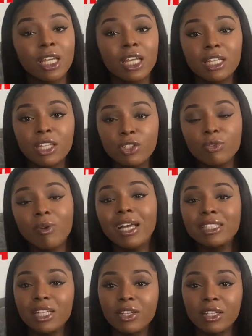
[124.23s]
Then you write
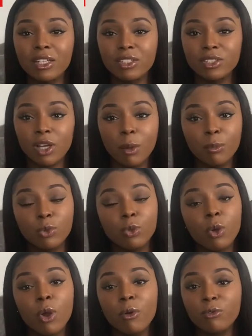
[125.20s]
down an example
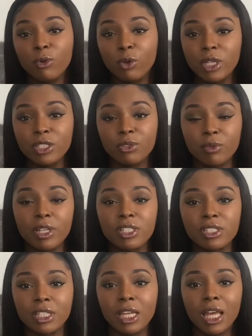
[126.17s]
for alliteration.